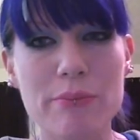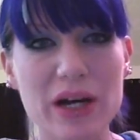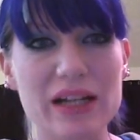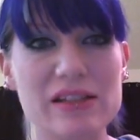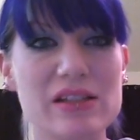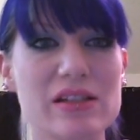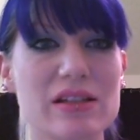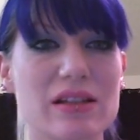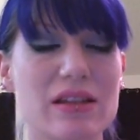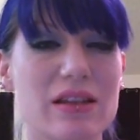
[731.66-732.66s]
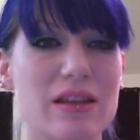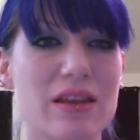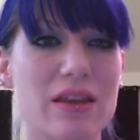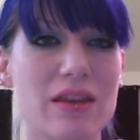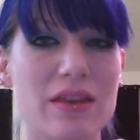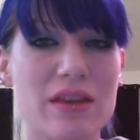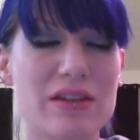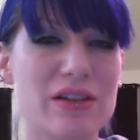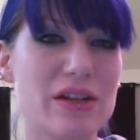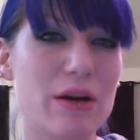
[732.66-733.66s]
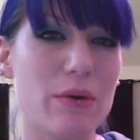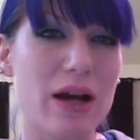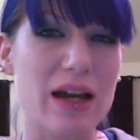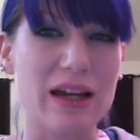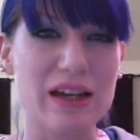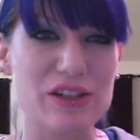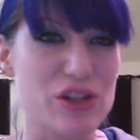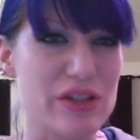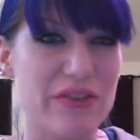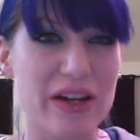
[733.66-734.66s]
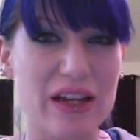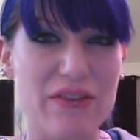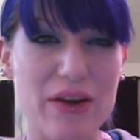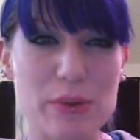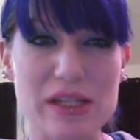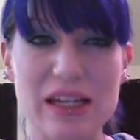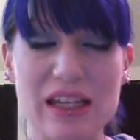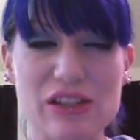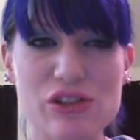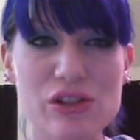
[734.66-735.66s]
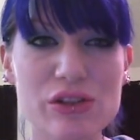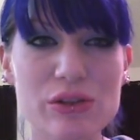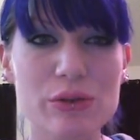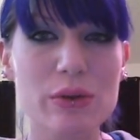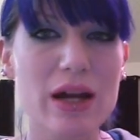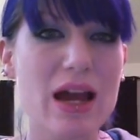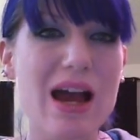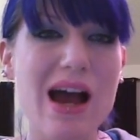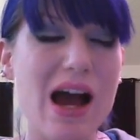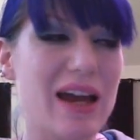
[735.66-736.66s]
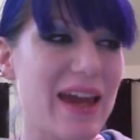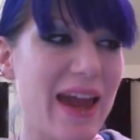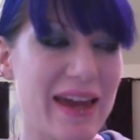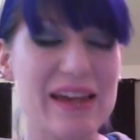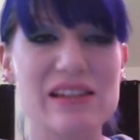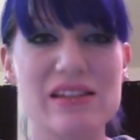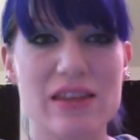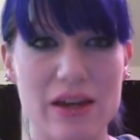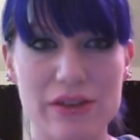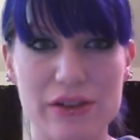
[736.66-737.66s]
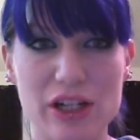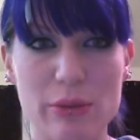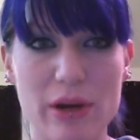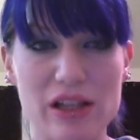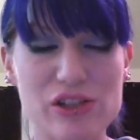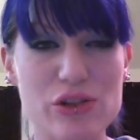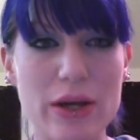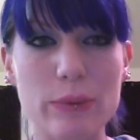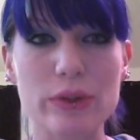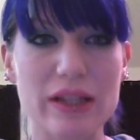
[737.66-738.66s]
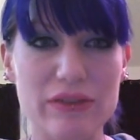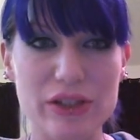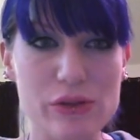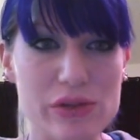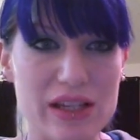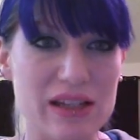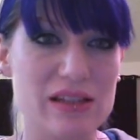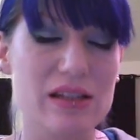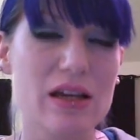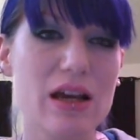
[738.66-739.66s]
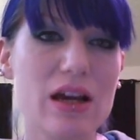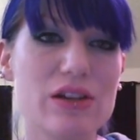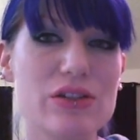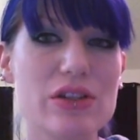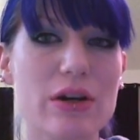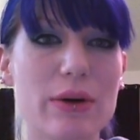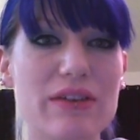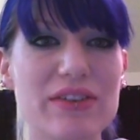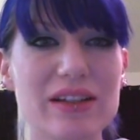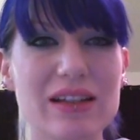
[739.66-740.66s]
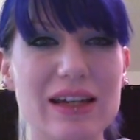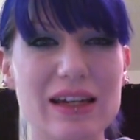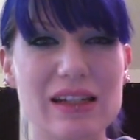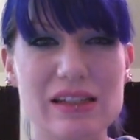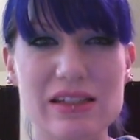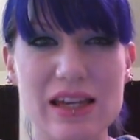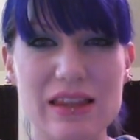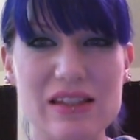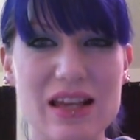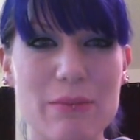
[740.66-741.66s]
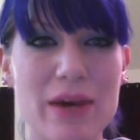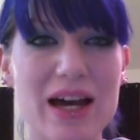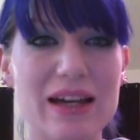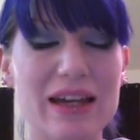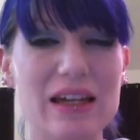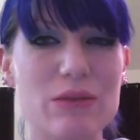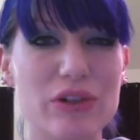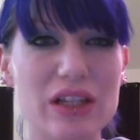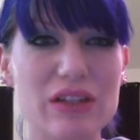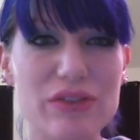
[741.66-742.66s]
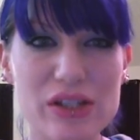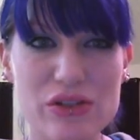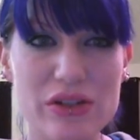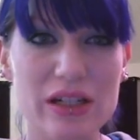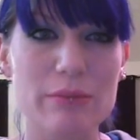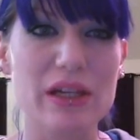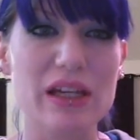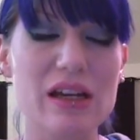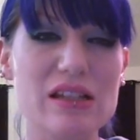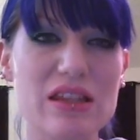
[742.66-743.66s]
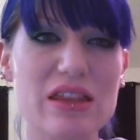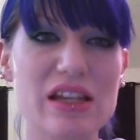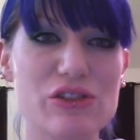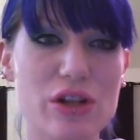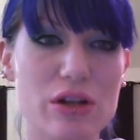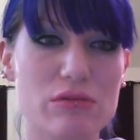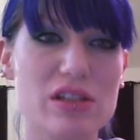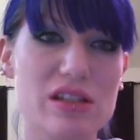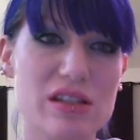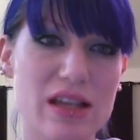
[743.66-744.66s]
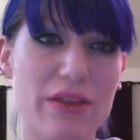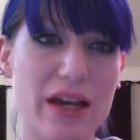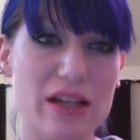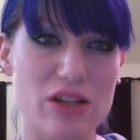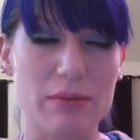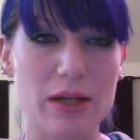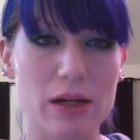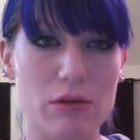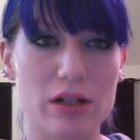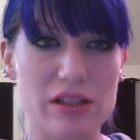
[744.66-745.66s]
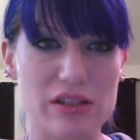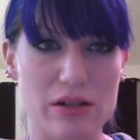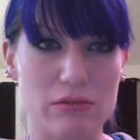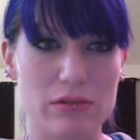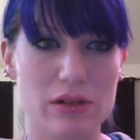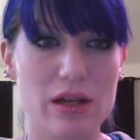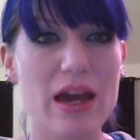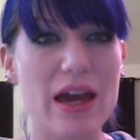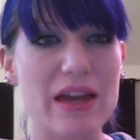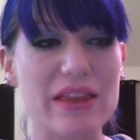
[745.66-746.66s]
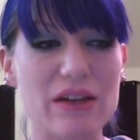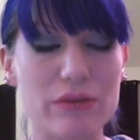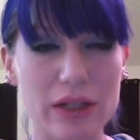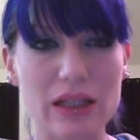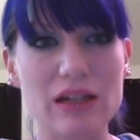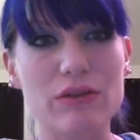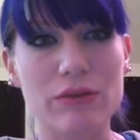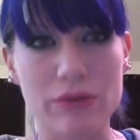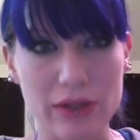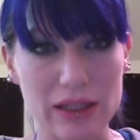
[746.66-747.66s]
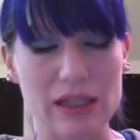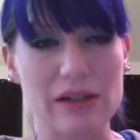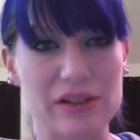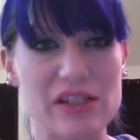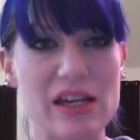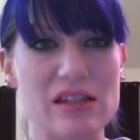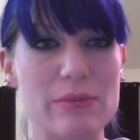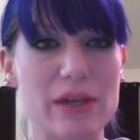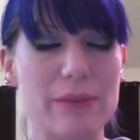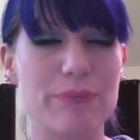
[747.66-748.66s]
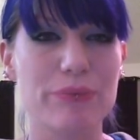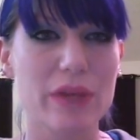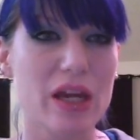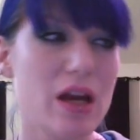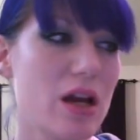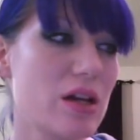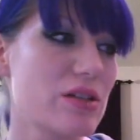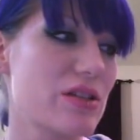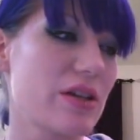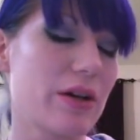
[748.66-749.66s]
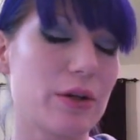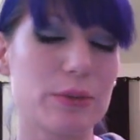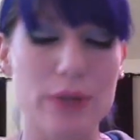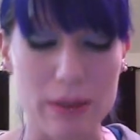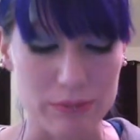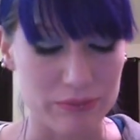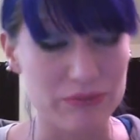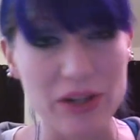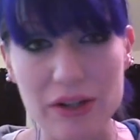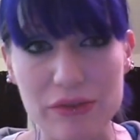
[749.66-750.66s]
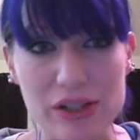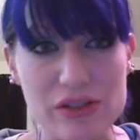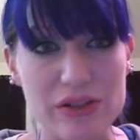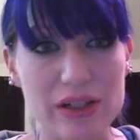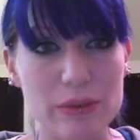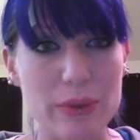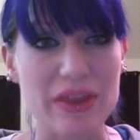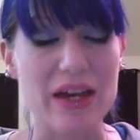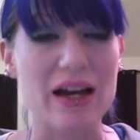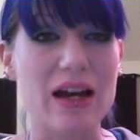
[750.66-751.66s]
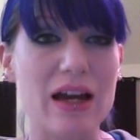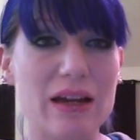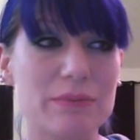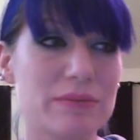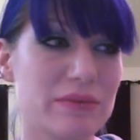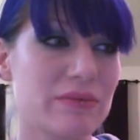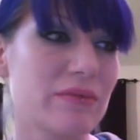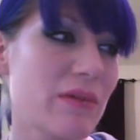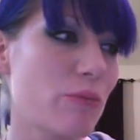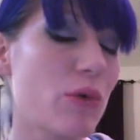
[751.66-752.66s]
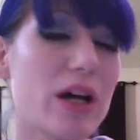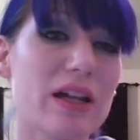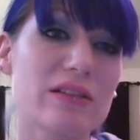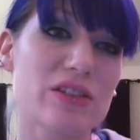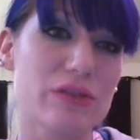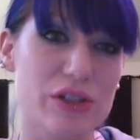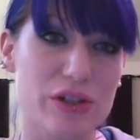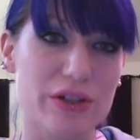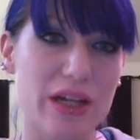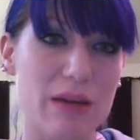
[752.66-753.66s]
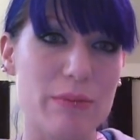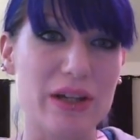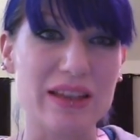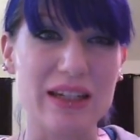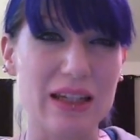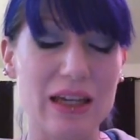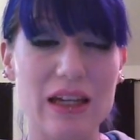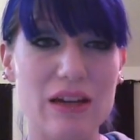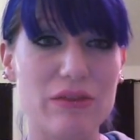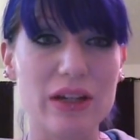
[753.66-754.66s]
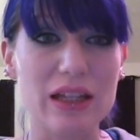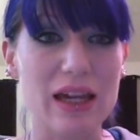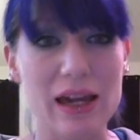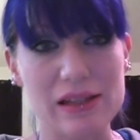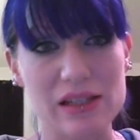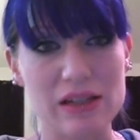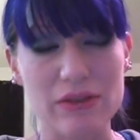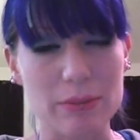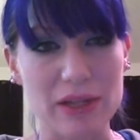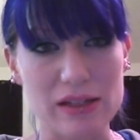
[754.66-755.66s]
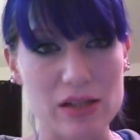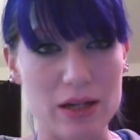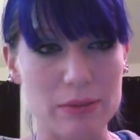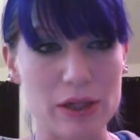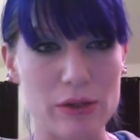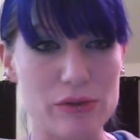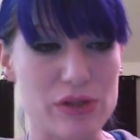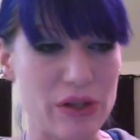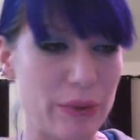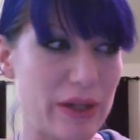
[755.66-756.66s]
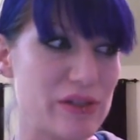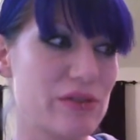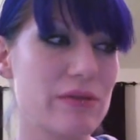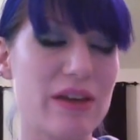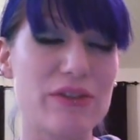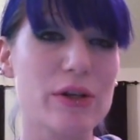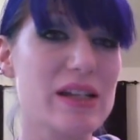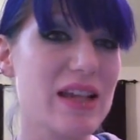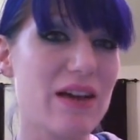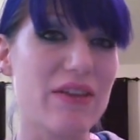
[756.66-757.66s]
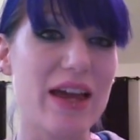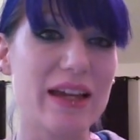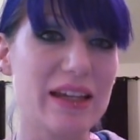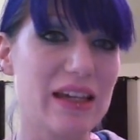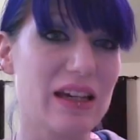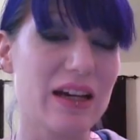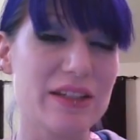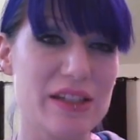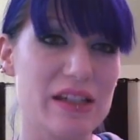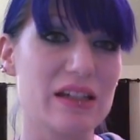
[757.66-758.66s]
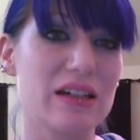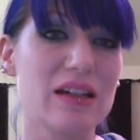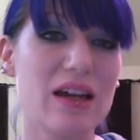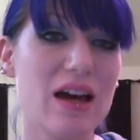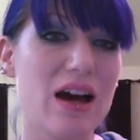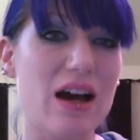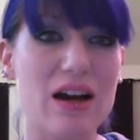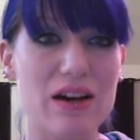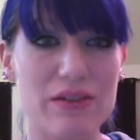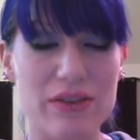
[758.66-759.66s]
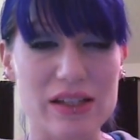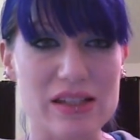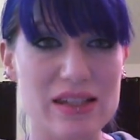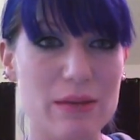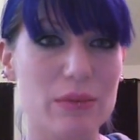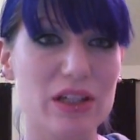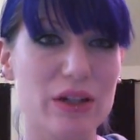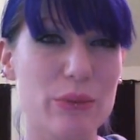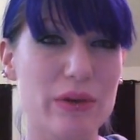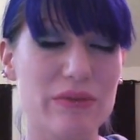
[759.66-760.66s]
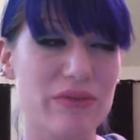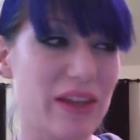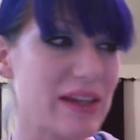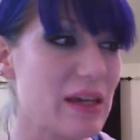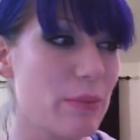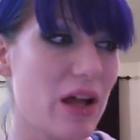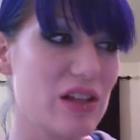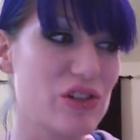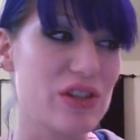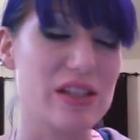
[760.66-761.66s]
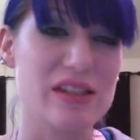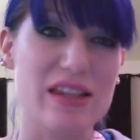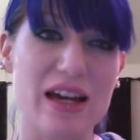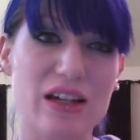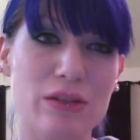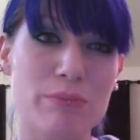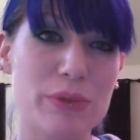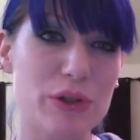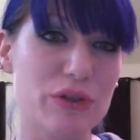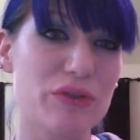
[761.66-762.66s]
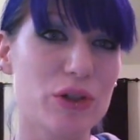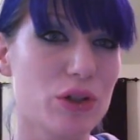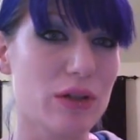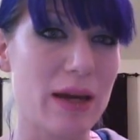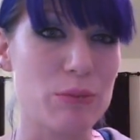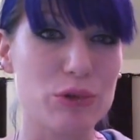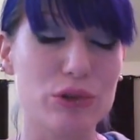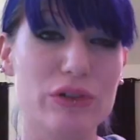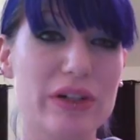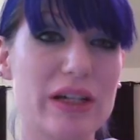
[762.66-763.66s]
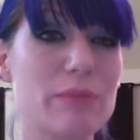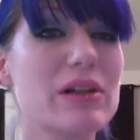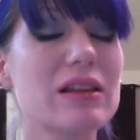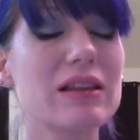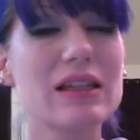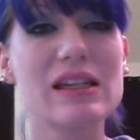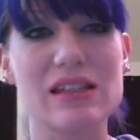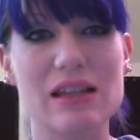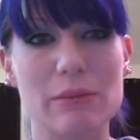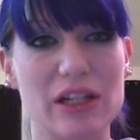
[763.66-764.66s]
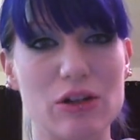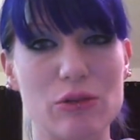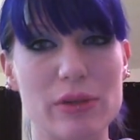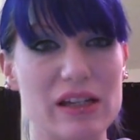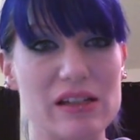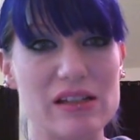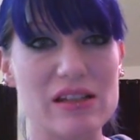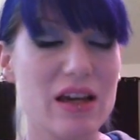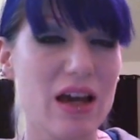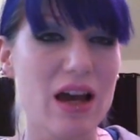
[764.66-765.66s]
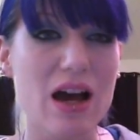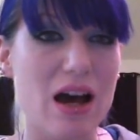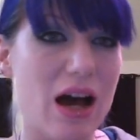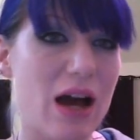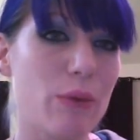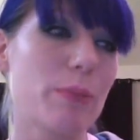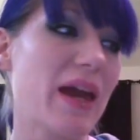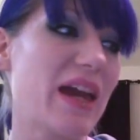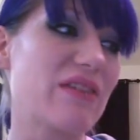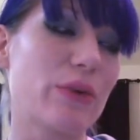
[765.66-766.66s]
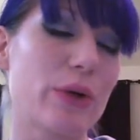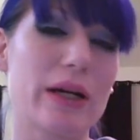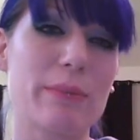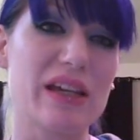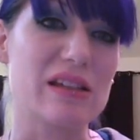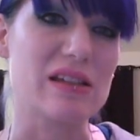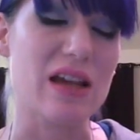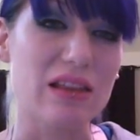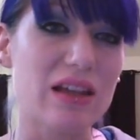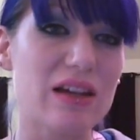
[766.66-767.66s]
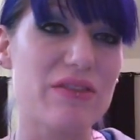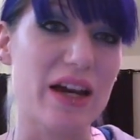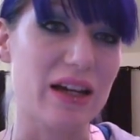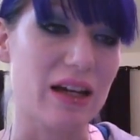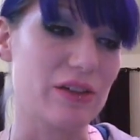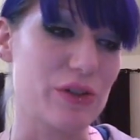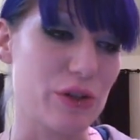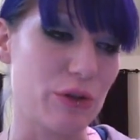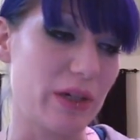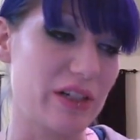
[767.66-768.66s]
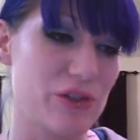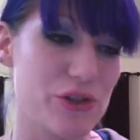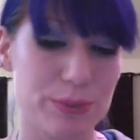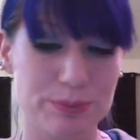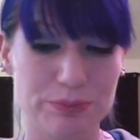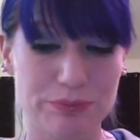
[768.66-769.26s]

But, you know, I kind of justified it if I was getting two. I hate the other nail polish, so I will never use it. So I feel like I need to take the step back, and I'm really frustrated because they don't sell that top coat on its own. And that really, really irritates me. So I'm very frustrated with that. I want to return it, but then again, I really hate to give up that top coat. So if you guys have any idea of a similar flaky polish that's that beautiful emerald green, please let me know, because I will pay for it because I love that color so much.